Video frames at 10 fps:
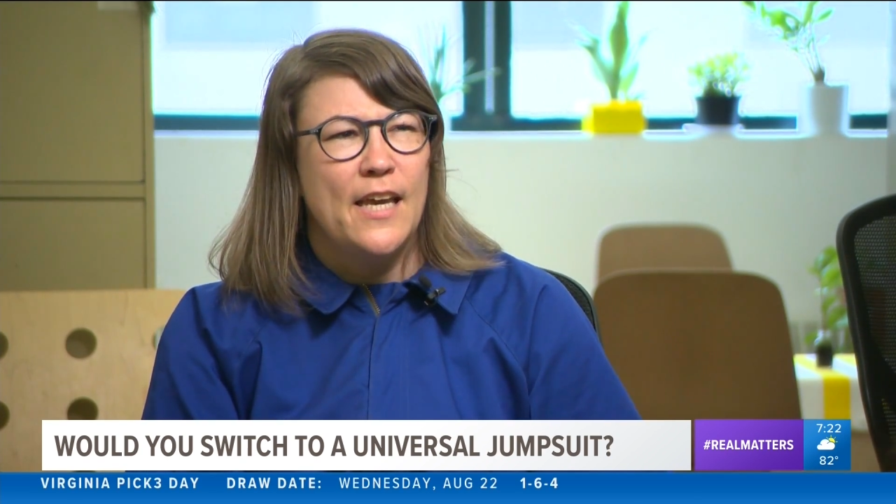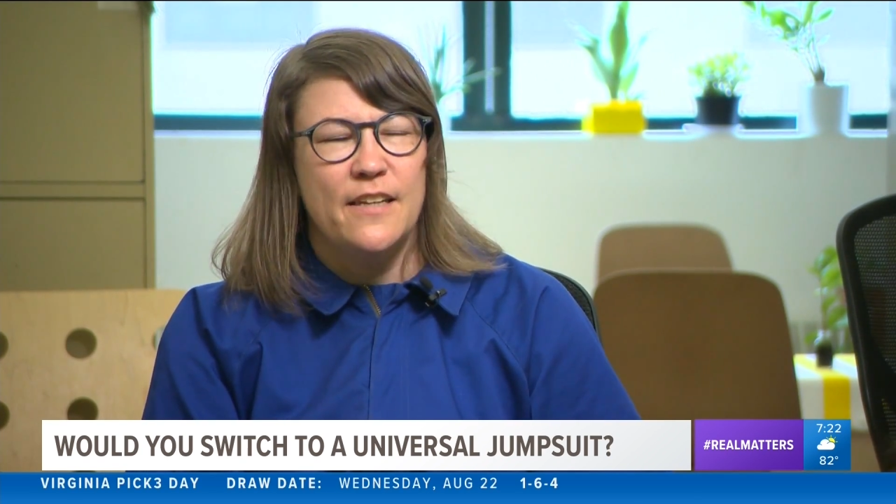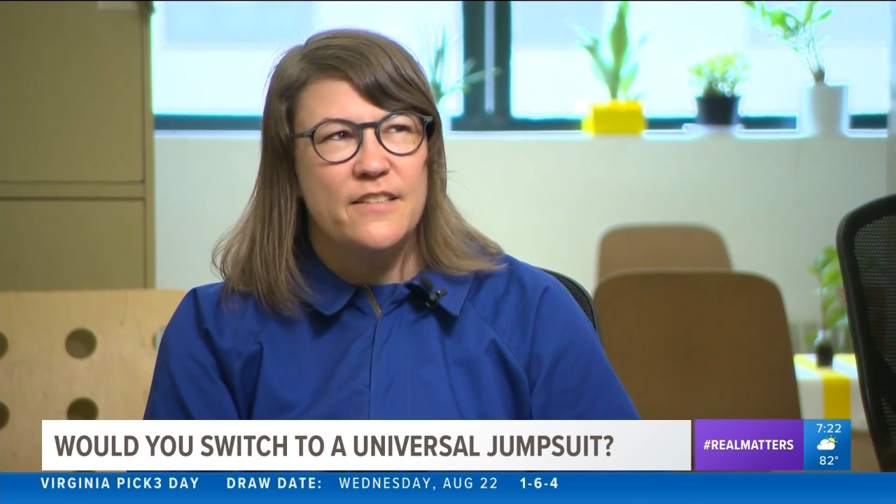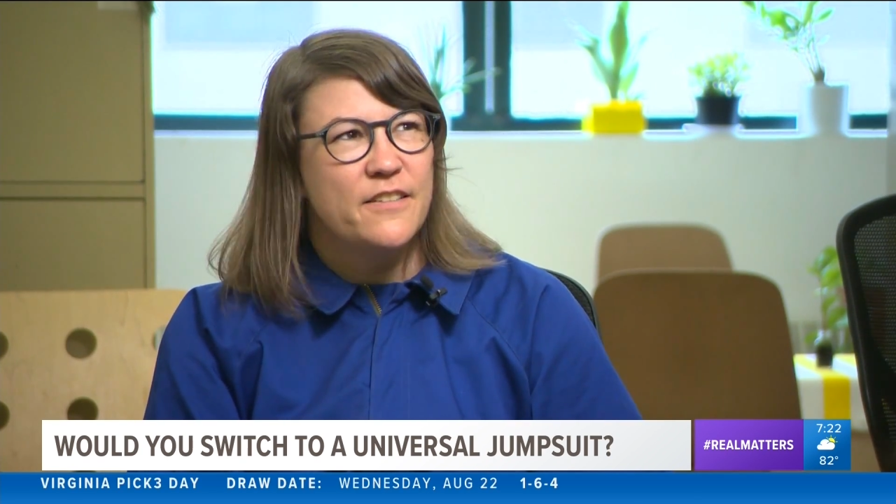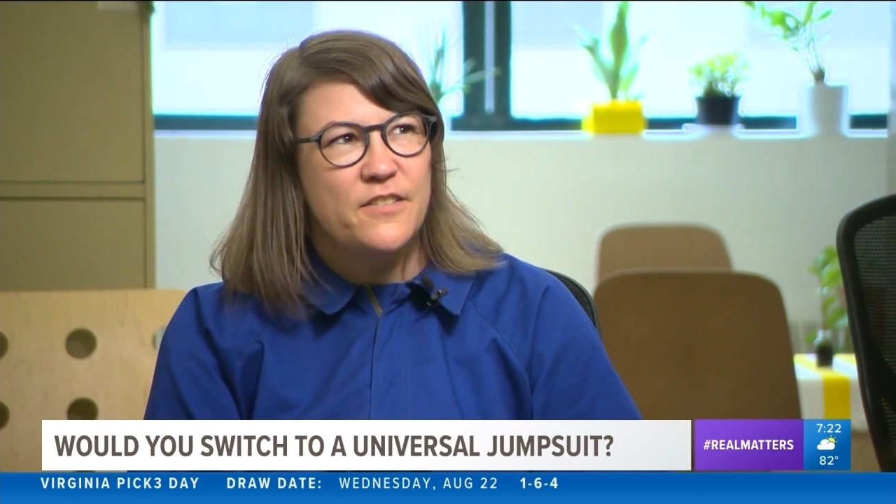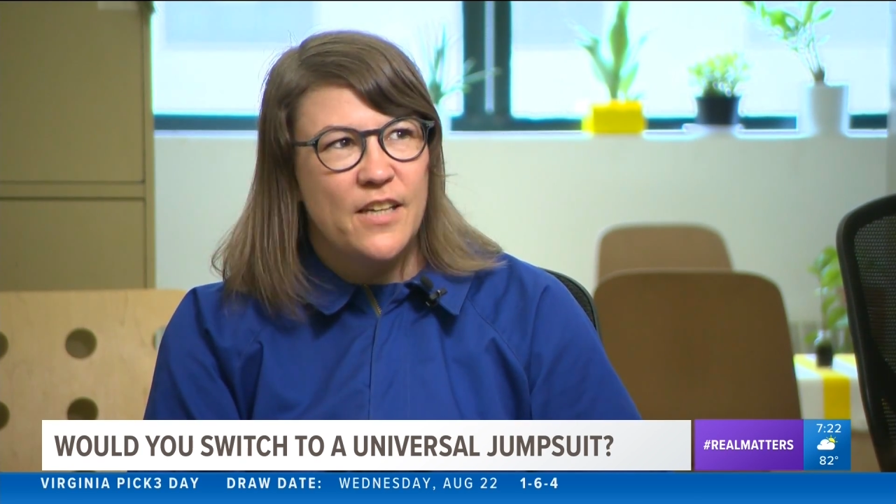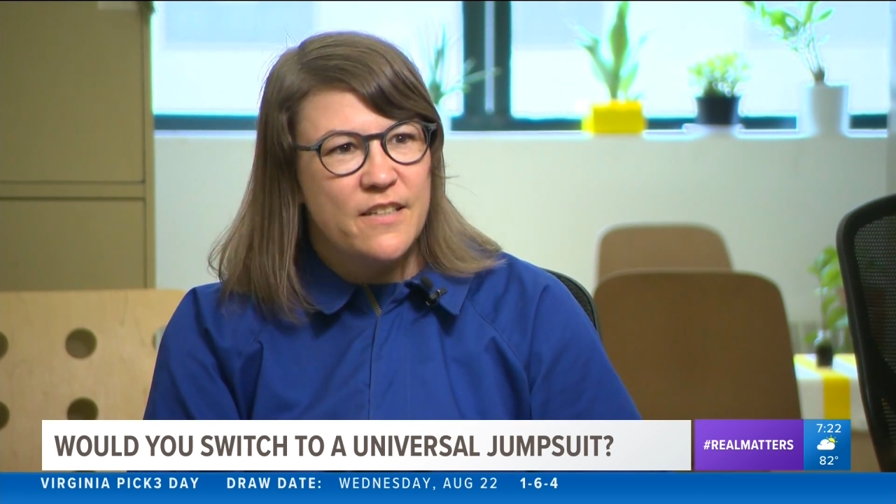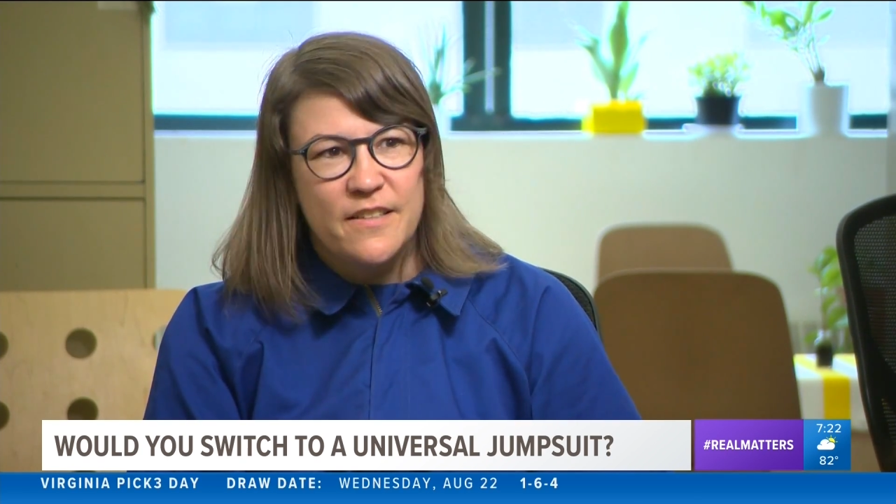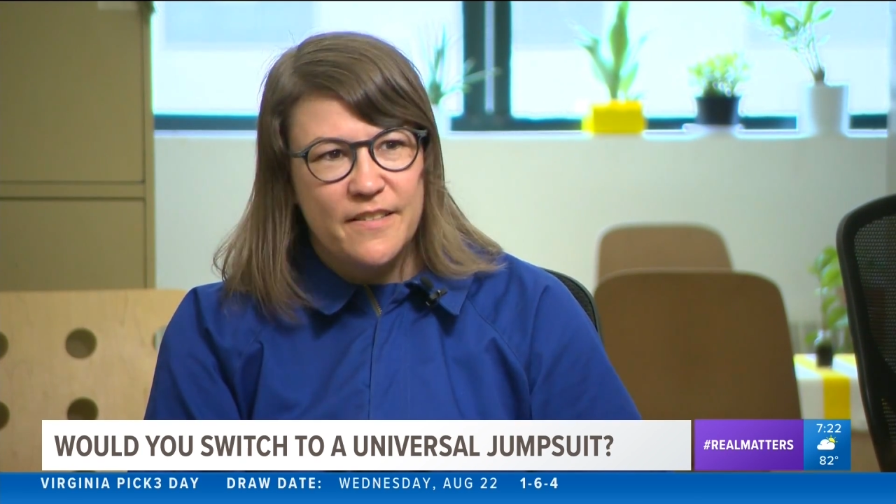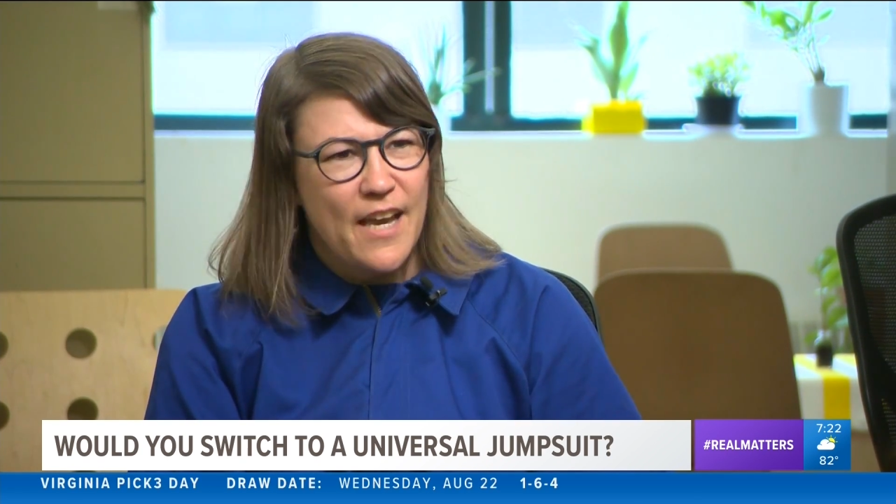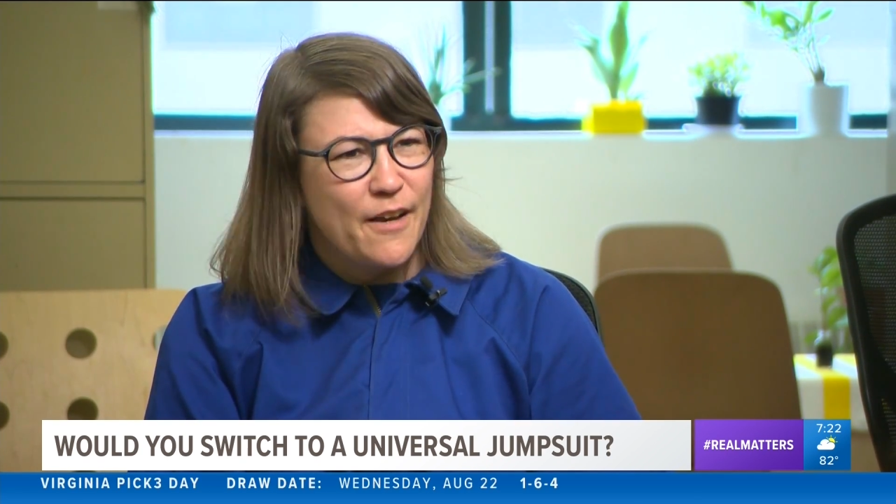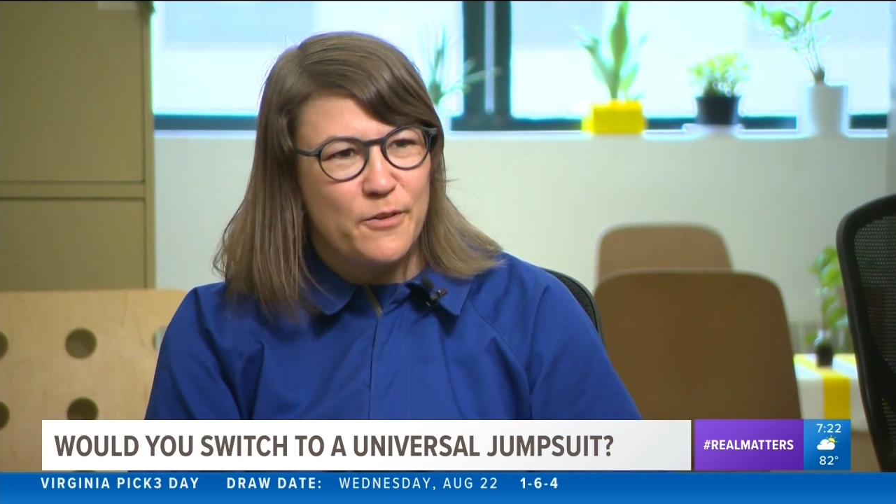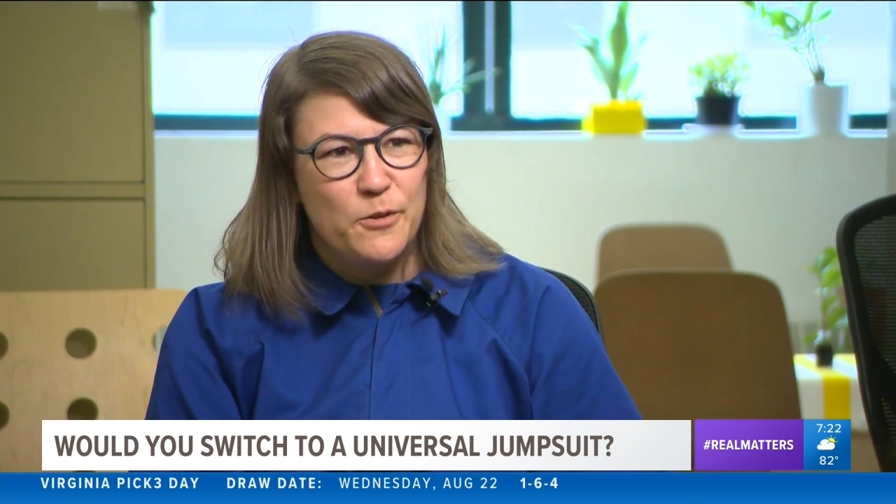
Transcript: And it just changes how